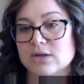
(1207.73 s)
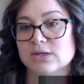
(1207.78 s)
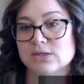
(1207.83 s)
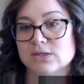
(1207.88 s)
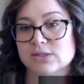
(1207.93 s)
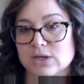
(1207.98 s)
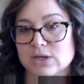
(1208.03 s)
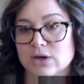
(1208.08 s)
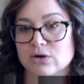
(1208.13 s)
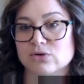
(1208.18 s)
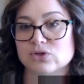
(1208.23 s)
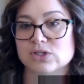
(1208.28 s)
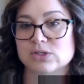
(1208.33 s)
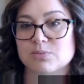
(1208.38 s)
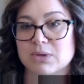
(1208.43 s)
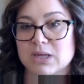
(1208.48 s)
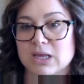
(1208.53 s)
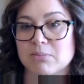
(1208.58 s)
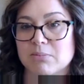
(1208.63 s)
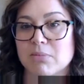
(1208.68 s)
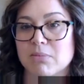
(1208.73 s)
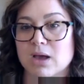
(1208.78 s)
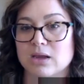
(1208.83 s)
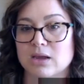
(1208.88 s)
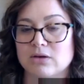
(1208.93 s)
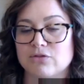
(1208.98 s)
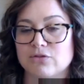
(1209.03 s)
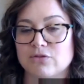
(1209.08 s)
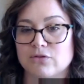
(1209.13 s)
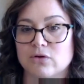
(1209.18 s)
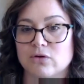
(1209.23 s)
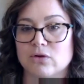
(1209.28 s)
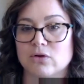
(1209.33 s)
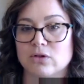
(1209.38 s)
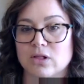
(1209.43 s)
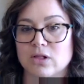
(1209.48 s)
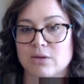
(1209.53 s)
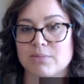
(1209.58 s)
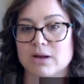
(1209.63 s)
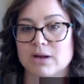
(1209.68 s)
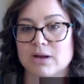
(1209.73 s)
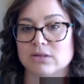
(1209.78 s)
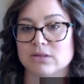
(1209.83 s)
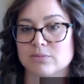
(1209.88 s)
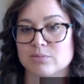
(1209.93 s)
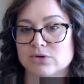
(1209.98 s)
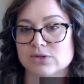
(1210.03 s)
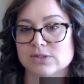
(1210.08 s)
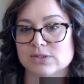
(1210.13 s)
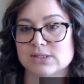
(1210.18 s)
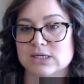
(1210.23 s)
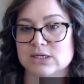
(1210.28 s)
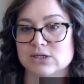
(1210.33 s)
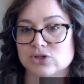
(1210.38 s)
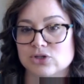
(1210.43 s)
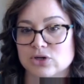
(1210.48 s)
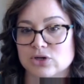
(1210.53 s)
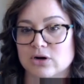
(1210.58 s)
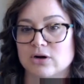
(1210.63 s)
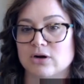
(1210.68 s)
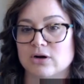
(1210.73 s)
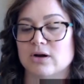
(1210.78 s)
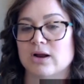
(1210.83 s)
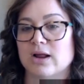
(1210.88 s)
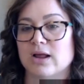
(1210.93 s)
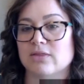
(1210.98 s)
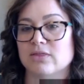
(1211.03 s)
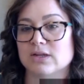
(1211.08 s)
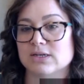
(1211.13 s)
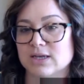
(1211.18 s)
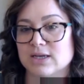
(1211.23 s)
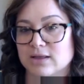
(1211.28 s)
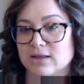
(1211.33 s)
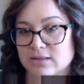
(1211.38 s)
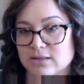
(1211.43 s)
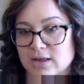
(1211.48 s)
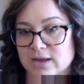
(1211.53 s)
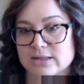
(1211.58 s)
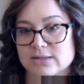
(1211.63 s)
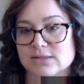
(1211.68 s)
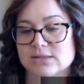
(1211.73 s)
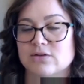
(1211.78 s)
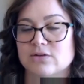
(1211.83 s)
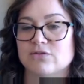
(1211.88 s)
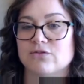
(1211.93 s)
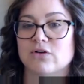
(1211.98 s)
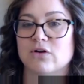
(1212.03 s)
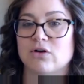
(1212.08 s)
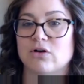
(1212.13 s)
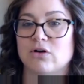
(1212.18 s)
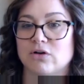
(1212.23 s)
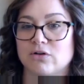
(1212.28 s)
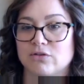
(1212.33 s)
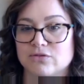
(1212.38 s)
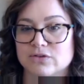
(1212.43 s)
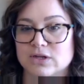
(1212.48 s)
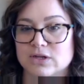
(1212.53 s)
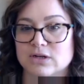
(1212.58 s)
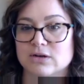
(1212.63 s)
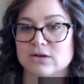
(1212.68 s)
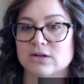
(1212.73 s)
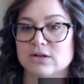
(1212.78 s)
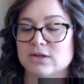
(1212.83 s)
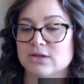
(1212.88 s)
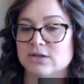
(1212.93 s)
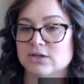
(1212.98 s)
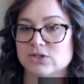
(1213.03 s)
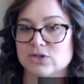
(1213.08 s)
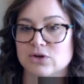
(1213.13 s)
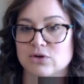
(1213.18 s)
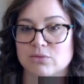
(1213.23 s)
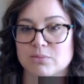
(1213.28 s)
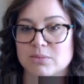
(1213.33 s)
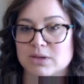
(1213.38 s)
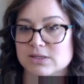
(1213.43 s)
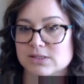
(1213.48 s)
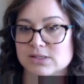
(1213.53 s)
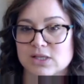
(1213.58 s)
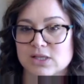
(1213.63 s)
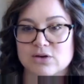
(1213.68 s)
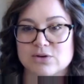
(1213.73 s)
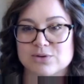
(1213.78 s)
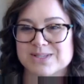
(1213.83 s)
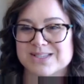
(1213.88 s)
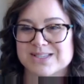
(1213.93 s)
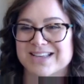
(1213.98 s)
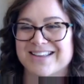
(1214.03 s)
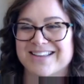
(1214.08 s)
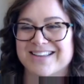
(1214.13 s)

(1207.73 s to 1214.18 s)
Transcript: So just being mindful about the procedure and the deadlines involved, and don't miss those.